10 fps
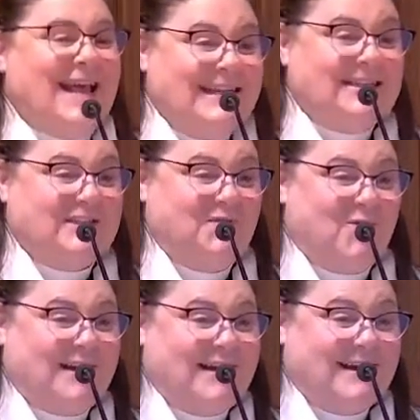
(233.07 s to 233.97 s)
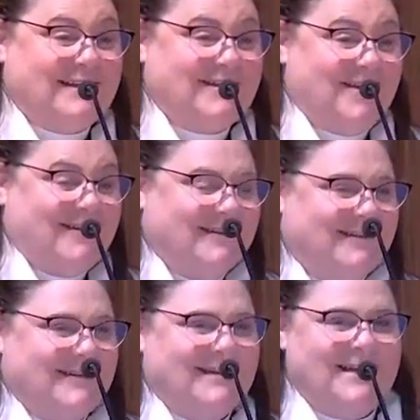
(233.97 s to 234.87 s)
Lent is 40 days long.
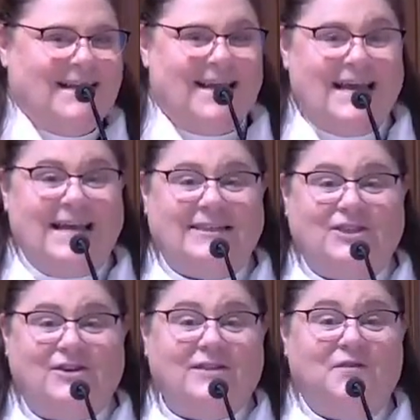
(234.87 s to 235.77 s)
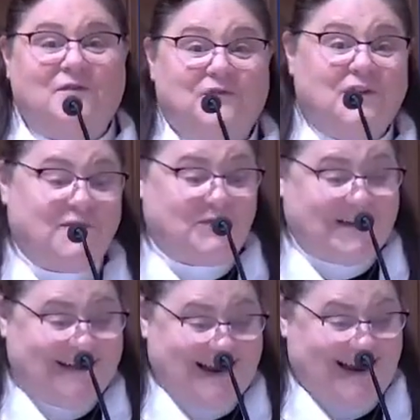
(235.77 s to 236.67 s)
Easter is
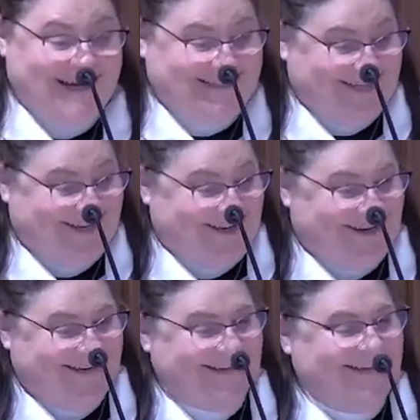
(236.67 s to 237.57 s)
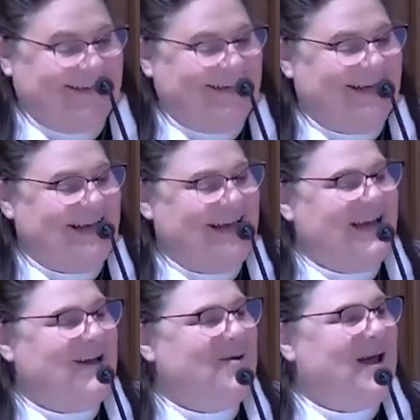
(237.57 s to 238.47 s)
50 days long.
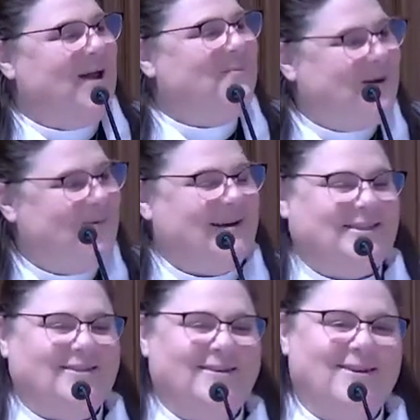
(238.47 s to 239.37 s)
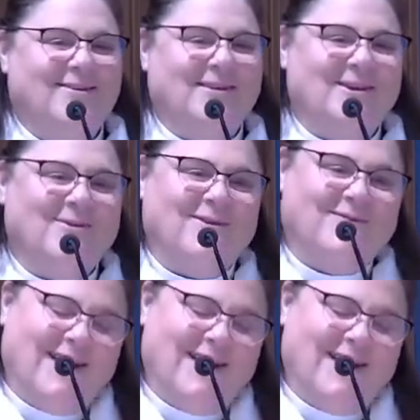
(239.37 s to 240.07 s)
And we want you to know that you are